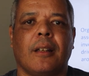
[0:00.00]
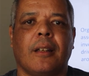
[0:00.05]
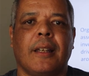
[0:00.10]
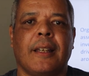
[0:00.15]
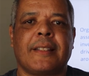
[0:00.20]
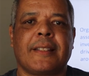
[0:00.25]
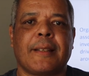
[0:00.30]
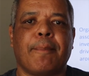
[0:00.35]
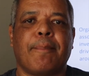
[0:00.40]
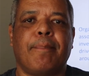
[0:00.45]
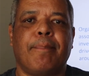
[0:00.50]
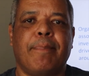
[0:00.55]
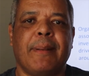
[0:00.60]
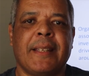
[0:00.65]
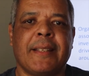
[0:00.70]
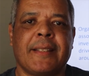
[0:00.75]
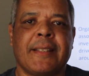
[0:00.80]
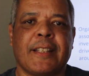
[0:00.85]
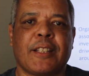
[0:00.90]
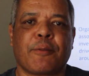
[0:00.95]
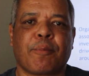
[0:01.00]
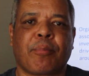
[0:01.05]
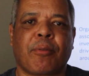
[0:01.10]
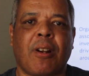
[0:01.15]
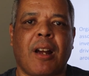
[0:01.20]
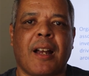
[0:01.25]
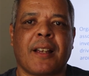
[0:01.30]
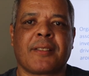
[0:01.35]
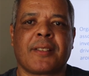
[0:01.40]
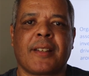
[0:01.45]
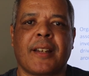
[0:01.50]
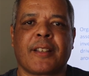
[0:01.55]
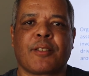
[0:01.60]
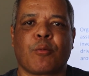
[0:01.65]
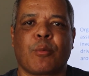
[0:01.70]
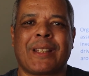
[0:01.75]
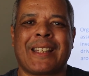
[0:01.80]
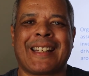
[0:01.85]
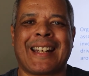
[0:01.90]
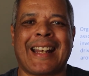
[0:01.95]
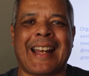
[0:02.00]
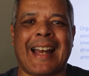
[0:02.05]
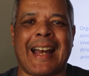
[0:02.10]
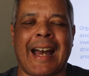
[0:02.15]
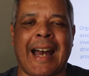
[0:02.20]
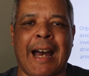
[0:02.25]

It's a business process with an